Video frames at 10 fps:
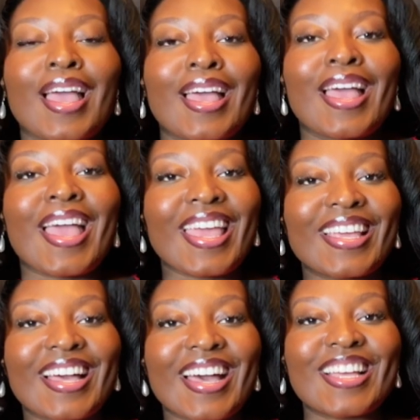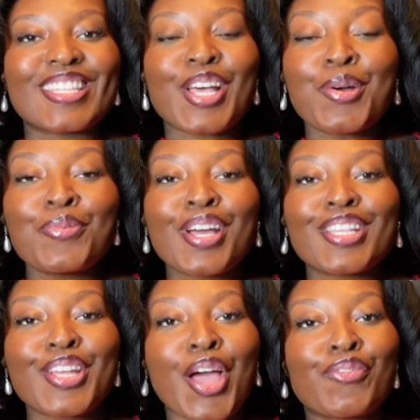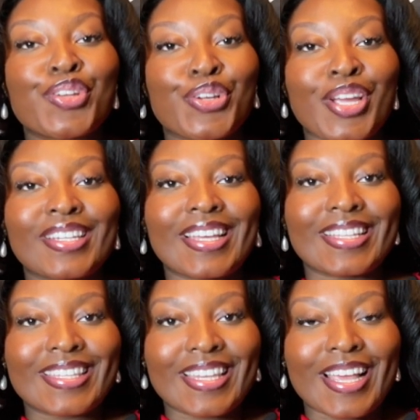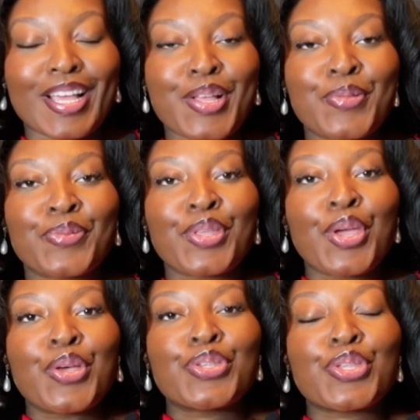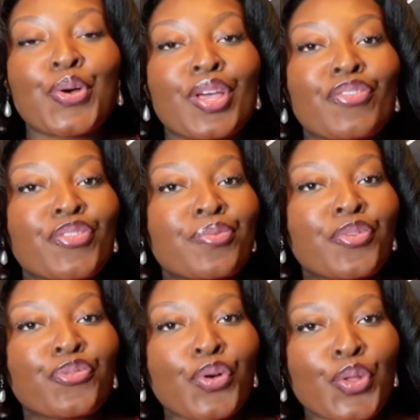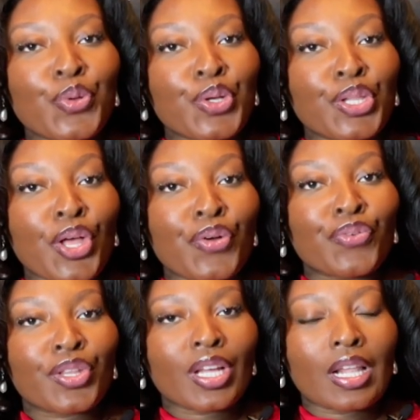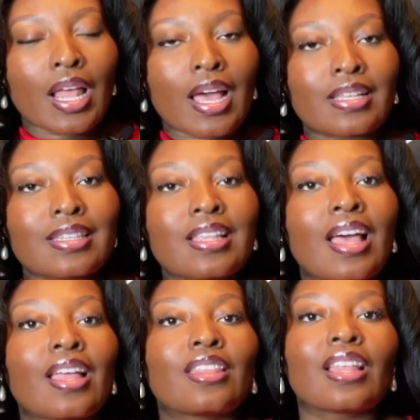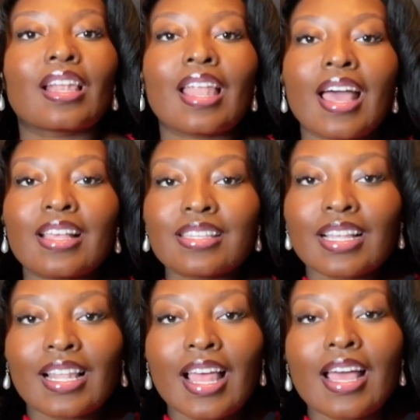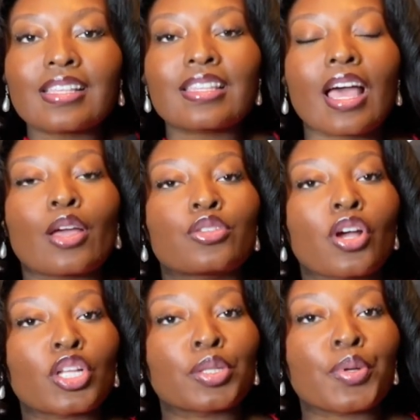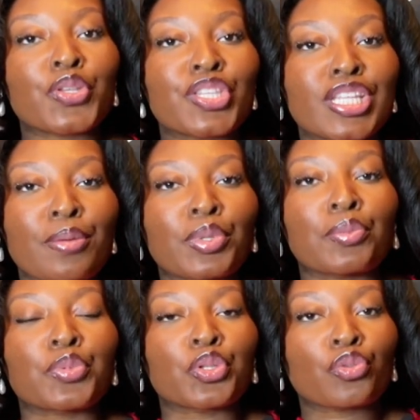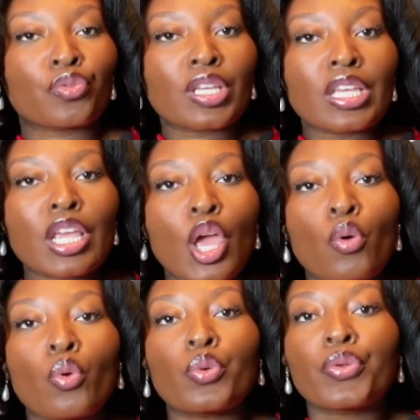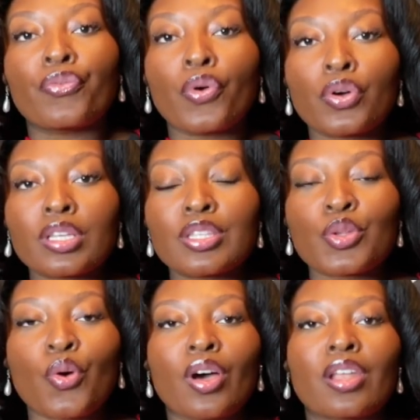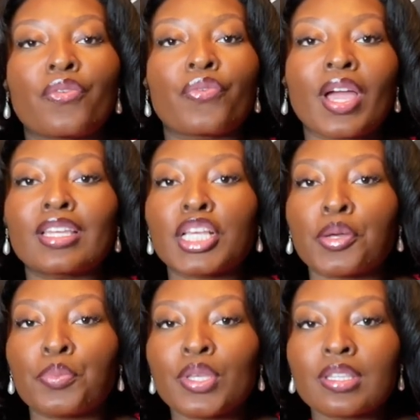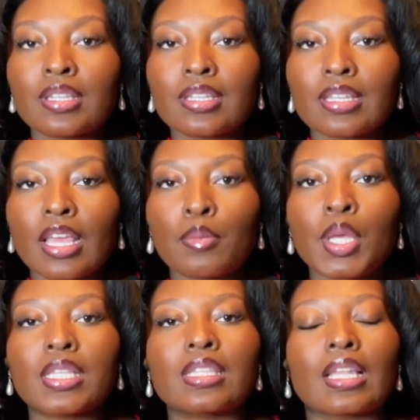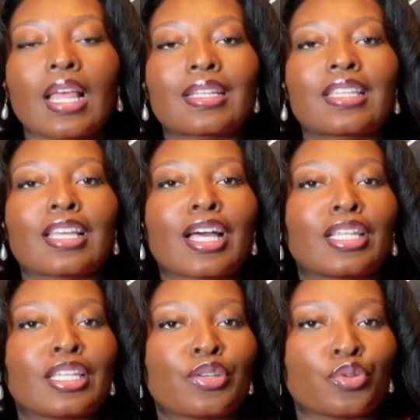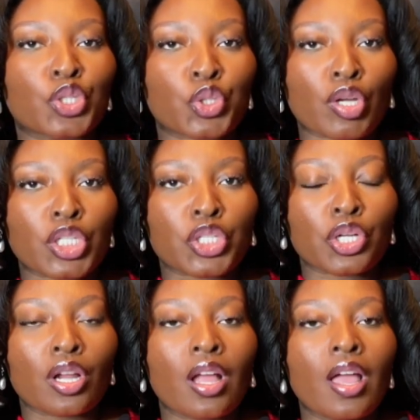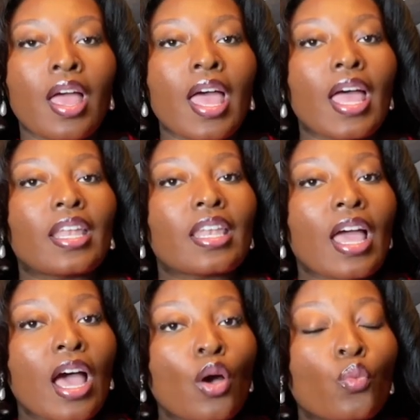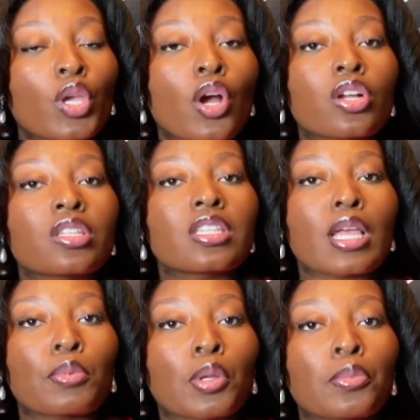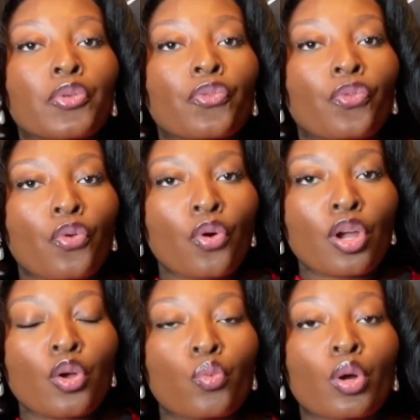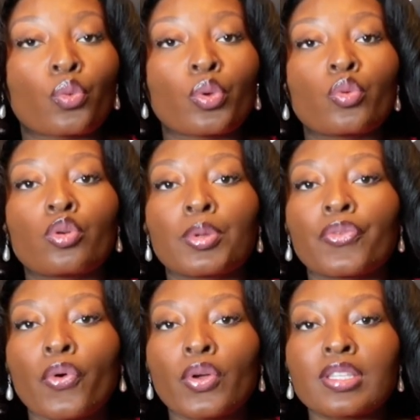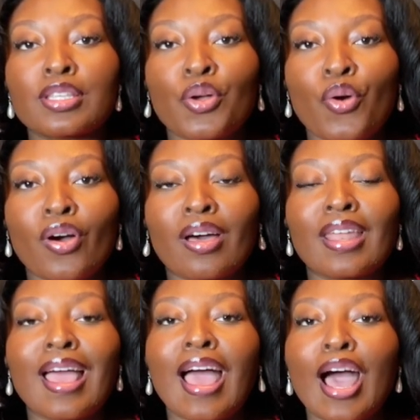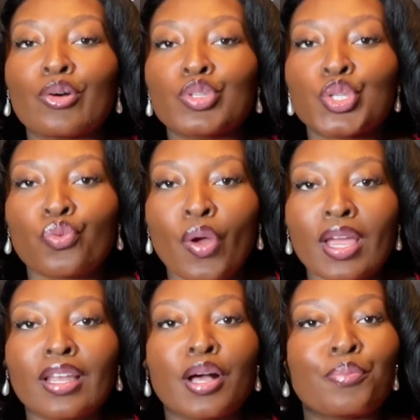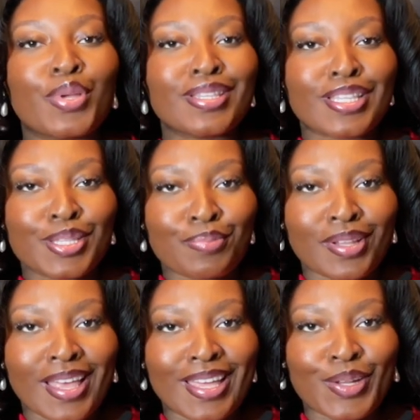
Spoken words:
Hey guys, I hope you guys are having a great day today. So if you've been following along for the class, the last class I talked about step number 3, where we focus on finding a business name and selecting a legal structure. And now we are in step number 4, where we will be focusing on how to write a business plan,